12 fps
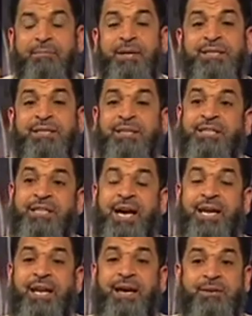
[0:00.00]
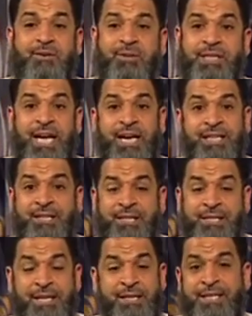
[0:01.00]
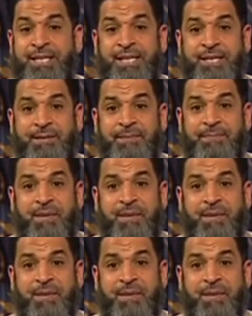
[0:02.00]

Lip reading: But inshallah, because the hadith is lengthy,